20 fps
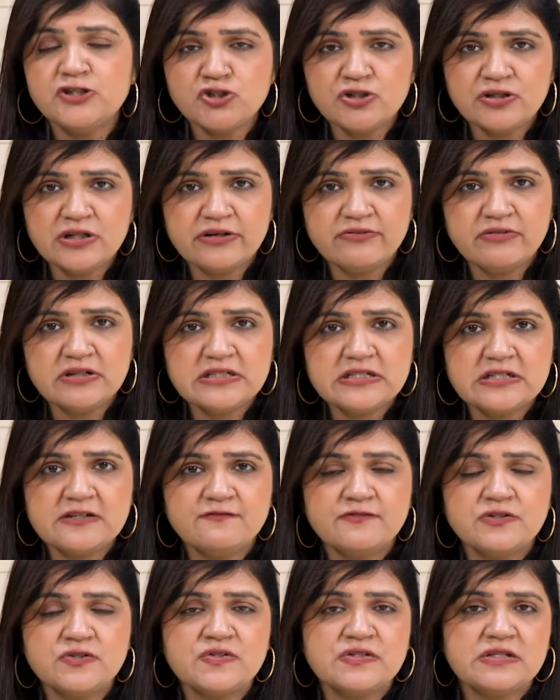your
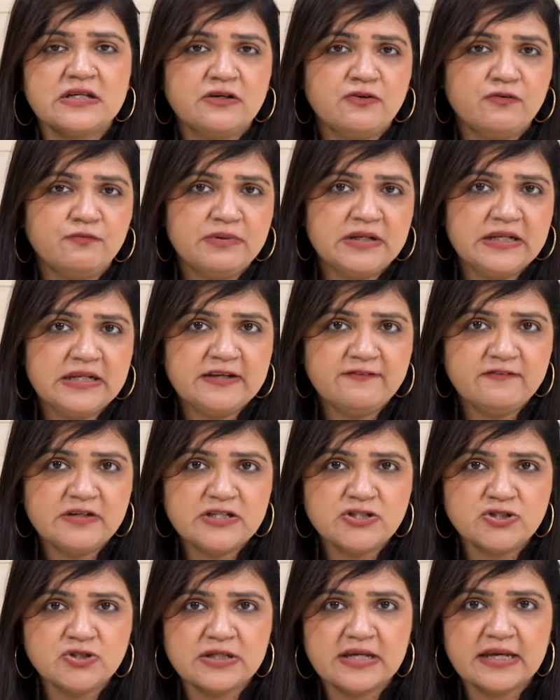narrative to say you've been
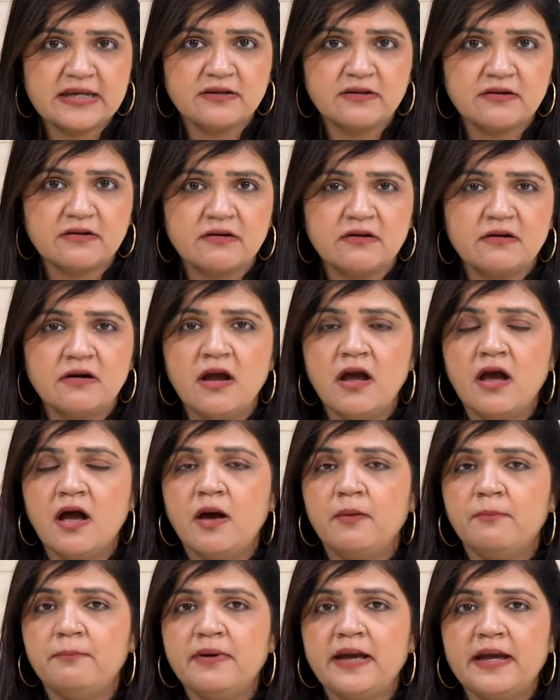living together
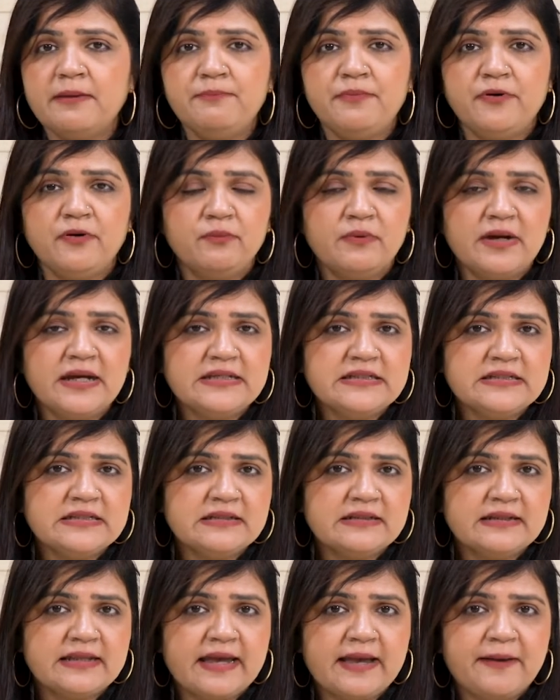by
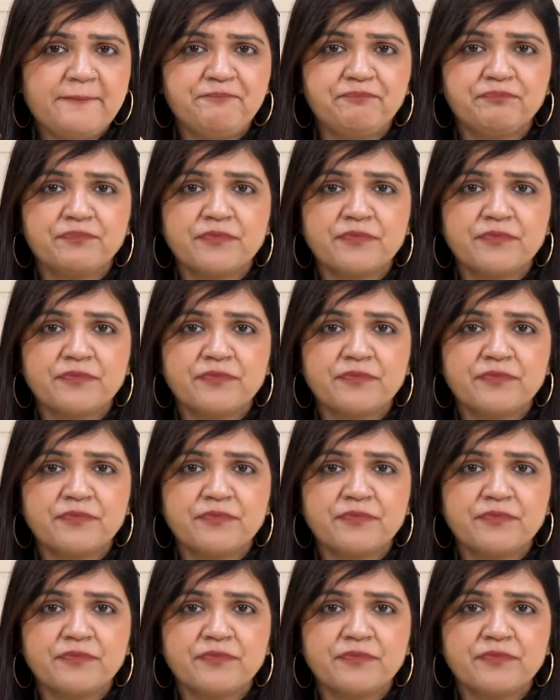providing them